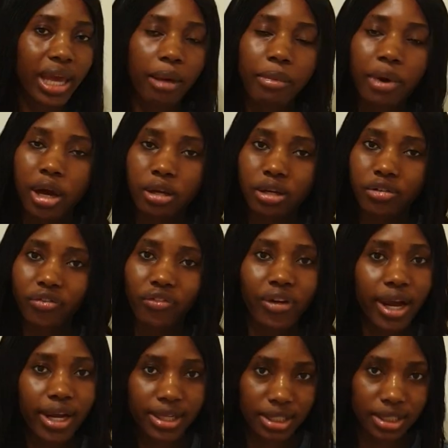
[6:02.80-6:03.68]
about
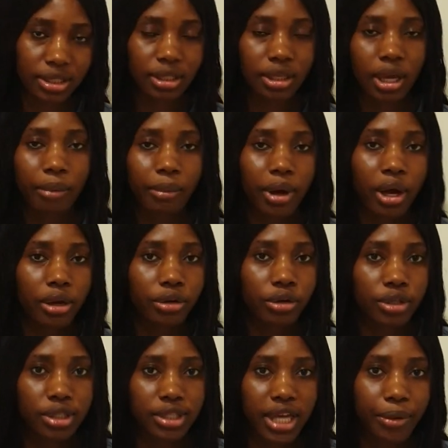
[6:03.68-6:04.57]
facts about
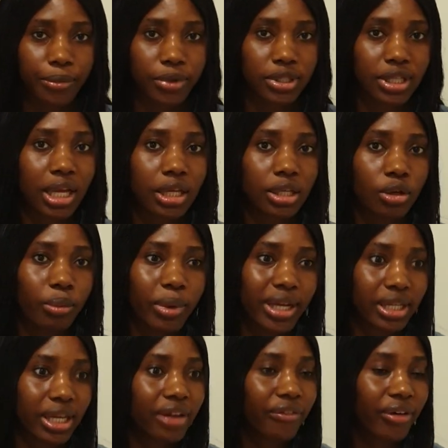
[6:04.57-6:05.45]
North Cyprus that you
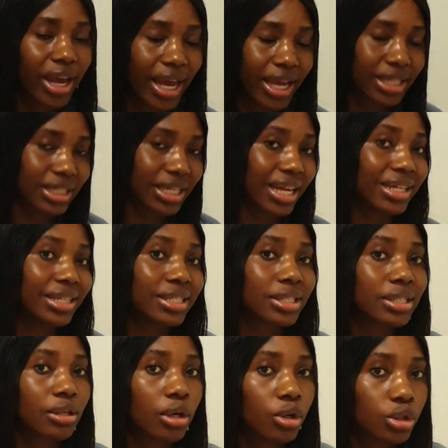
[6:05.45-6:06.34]
might have heard that
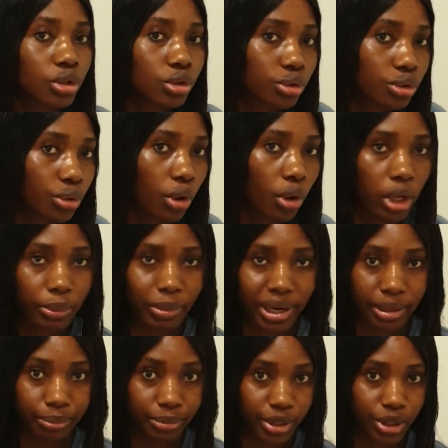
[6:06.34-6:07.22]
is not true, or it
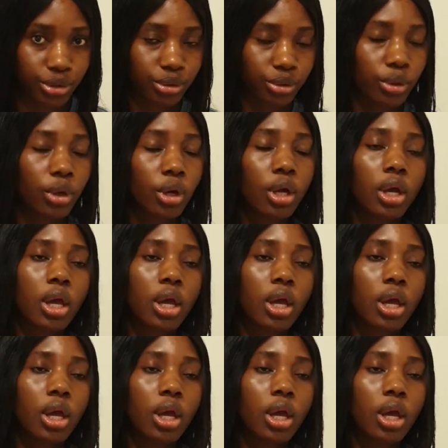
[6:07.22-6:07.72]
might be true.